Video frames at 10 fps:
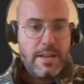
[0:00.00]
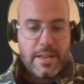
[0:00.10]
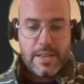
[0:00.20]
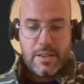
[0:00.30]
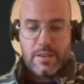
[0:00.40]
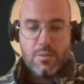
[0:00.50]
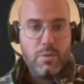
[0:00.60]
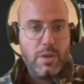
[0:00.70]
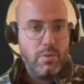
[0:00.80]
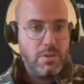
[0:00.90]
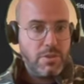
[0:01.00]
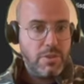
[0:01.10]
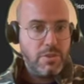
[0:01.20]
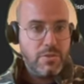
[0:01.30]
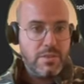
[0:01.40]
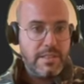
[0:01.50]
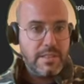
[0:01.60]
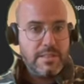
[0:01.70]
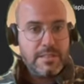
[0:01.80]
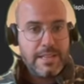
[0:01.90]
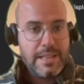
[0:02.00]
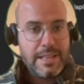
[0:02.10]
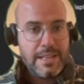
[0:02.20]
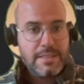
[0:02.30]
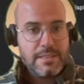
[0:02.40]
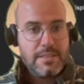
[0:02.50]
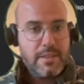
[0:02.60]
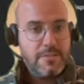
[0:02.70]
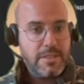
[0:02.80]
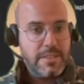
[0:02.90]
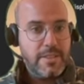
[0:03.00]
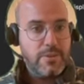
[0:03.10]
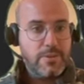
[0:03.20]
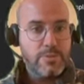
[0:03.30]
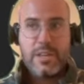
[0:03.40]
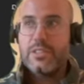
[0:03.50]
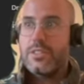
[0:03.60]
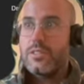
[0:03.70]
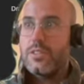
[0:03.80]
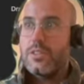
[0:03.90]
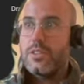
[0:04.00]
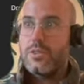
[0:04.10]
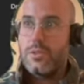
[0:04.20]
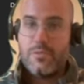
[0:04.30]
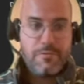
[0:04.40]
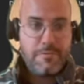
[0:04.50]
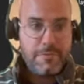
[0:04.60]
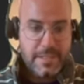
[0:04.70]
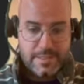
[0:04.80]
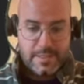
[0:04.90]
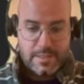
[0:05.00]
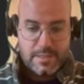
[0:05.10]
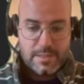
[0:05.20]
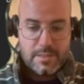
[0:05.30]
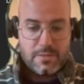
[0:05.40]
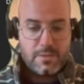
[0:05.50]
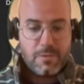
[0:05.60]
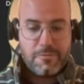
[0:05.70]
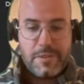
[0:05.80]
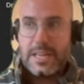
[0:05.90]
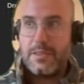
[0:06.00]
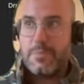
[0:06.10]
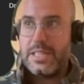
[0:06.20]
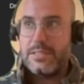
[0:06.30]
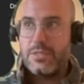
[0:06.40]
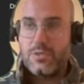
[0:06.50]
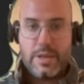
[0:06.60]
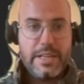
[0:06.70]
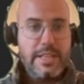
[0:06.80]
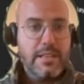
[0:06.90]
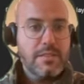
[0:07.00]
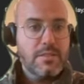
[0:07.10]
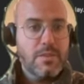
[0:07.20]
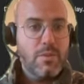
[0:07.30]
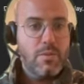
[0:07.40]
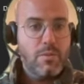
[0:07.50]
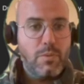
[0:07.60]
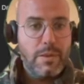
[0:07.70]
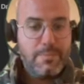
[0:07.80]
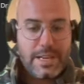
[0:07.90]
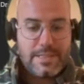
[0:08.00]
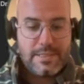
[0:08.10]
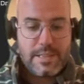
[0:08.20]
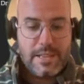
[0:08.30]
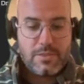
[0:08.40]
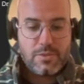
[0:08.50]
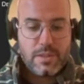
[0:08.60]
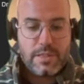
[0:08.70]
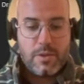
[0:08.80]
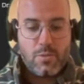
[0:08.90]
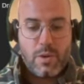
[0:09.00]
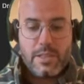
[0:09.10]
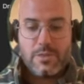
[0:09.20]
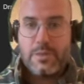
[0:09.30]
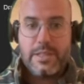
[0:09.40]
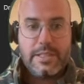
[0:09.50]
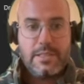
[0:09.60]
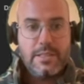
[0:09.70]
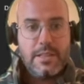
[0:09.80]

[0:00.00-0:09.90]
and we will use this class of linear regression to fit. So fitting means training. So we pass X train and Y train.